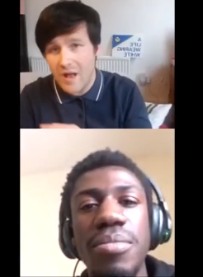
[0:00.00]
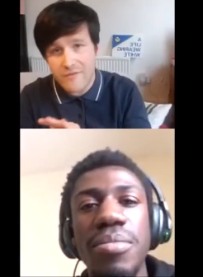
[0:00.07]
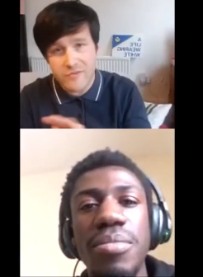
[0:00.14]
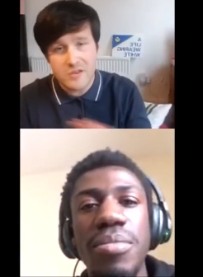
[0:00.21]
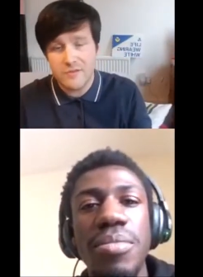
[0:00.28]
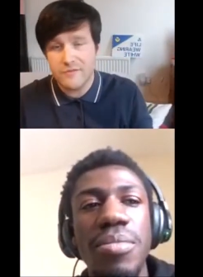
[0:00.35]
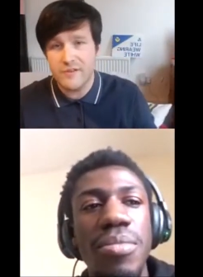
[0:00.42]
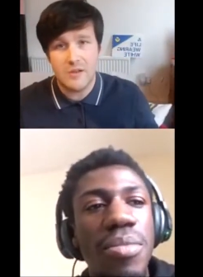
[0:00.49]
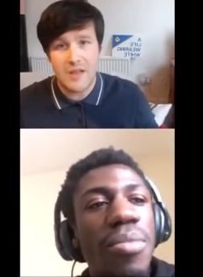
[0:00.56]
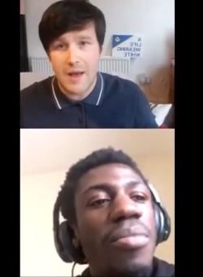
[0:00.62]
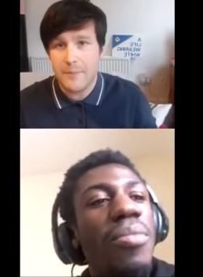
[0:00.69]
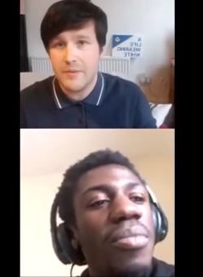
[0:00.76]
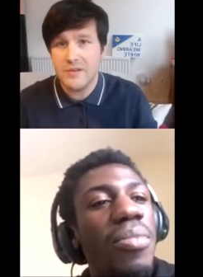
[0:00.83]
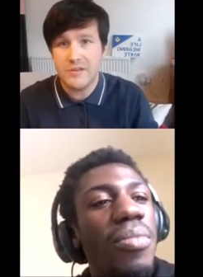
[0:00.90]
Speaker 1: you feel happy
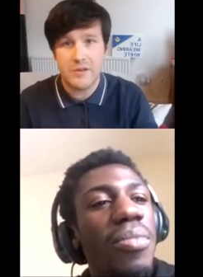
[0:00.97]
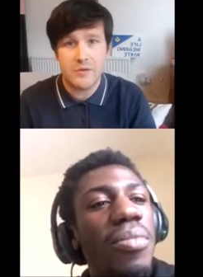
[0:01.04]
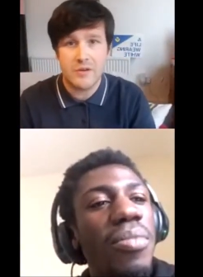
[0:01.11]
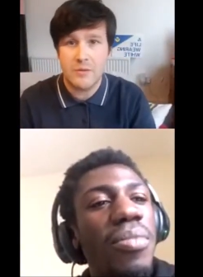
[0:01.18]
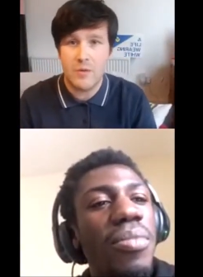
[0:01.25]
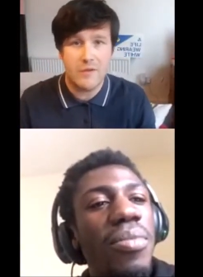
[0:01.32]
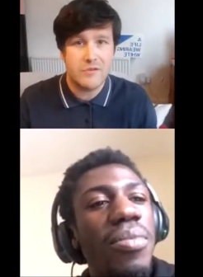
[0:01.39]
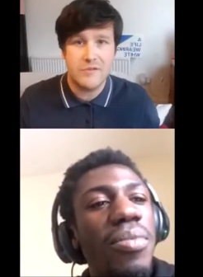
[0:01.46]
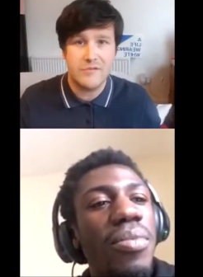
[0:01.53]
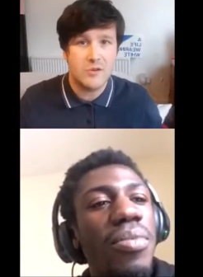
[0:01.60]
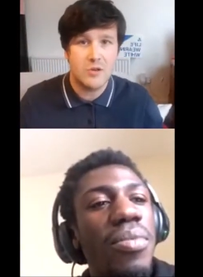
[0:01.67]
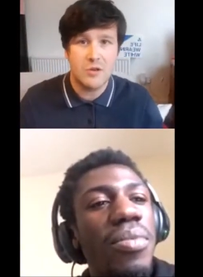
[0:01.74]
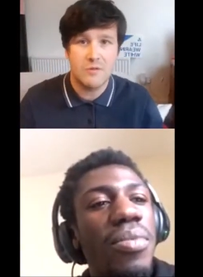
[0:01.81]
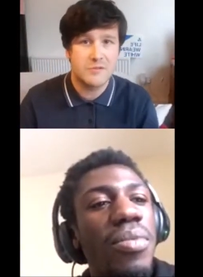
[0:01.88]
doing, whatever you feel
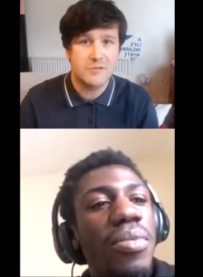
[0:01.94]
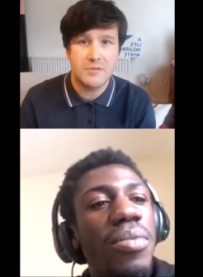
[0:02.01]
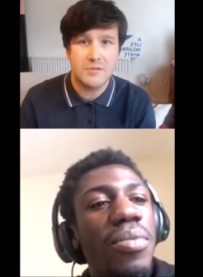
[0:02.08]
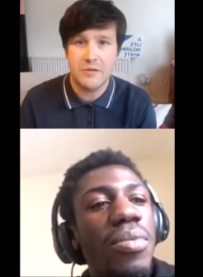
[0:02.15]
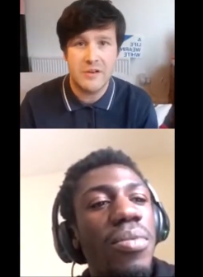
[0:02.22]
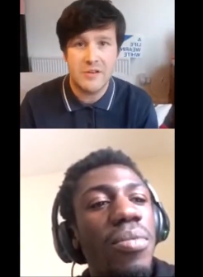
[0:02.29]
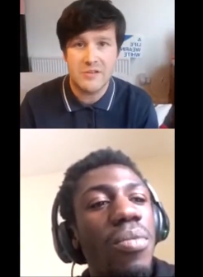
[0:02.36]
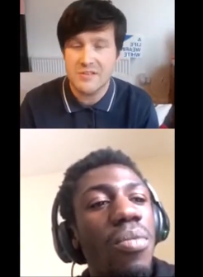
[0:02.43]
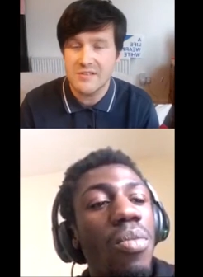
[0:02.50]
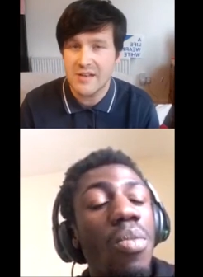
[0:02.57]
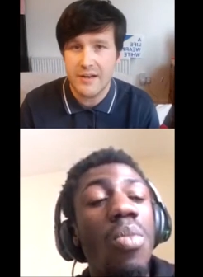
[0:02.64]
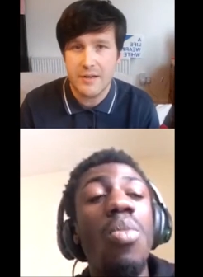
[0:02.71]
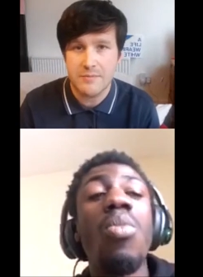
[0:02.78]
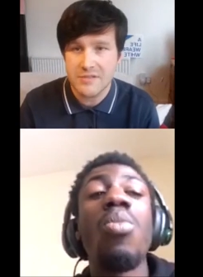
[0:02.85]
comfortable doing. It's entirely up to
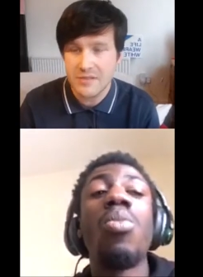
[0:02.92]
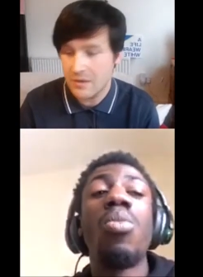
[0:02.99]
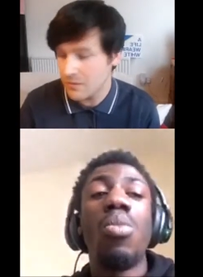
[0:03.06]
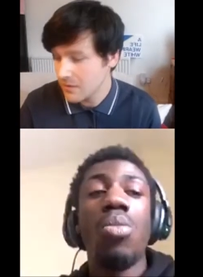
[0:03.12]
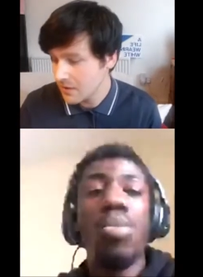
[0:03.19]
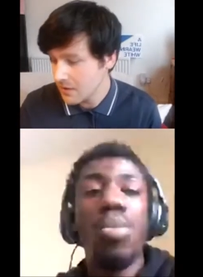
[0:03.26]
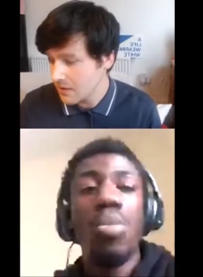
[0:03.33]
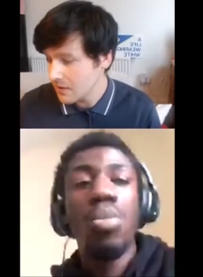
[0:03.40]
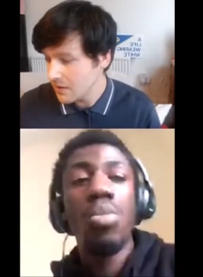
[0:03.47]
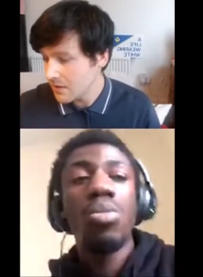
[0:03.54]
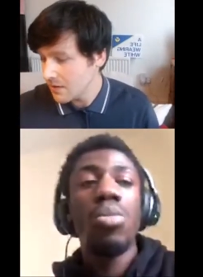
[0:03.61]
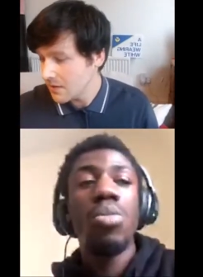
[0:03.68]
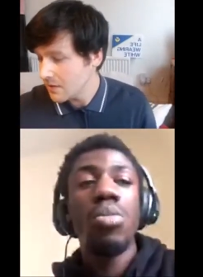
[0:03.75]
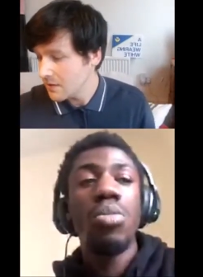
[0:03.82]
you.
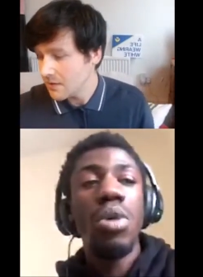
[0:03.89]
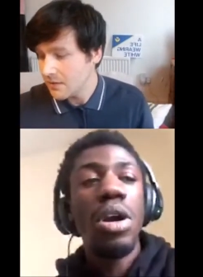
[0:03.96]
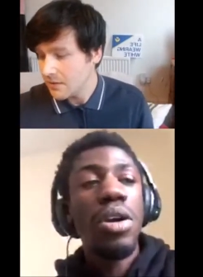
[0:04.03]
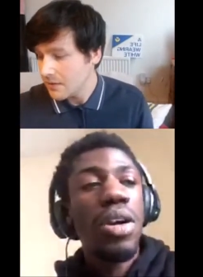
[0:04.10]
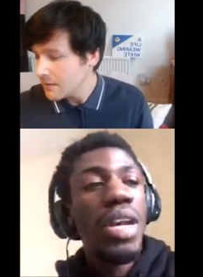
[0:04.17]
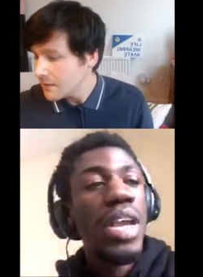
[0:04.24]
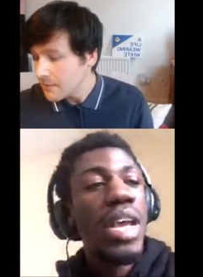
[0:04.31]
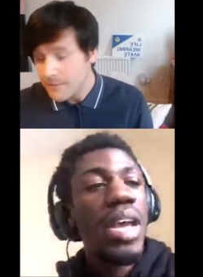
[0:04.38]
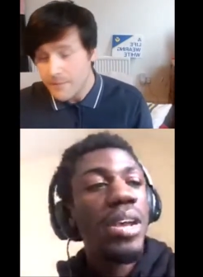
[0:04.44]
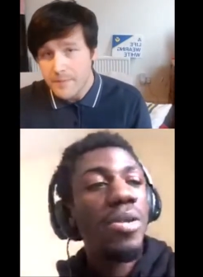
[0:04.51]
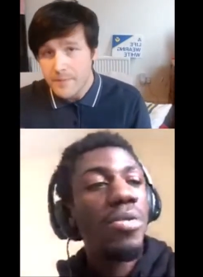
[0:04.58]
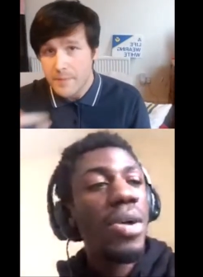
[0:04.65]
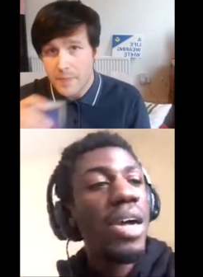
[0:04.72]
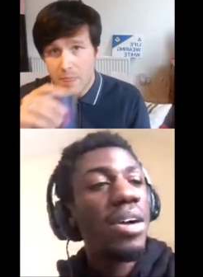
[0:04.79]
Speaker 2: Okay.
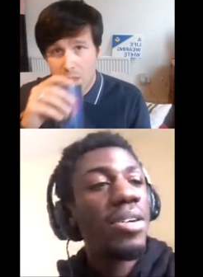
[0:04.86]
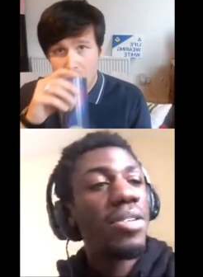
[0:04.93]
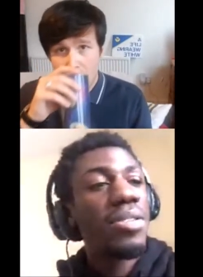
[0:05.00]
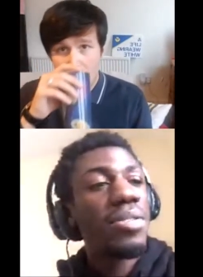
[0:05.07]
Well,